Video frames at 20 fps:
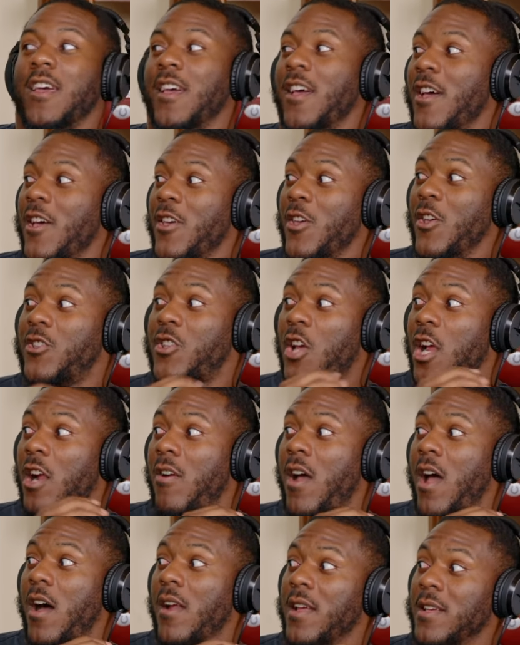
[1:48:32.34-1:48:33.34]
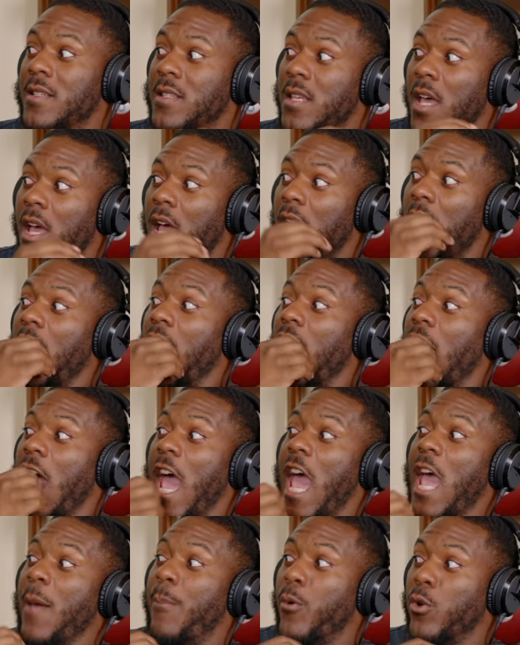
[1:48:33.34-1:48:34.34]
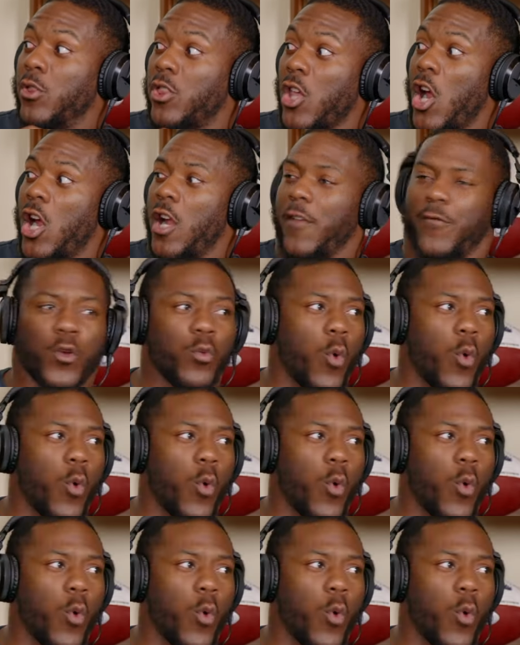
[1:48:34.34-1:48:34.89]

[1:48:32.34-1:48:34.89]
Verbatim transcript: look up, turn around, it's April 3rd. If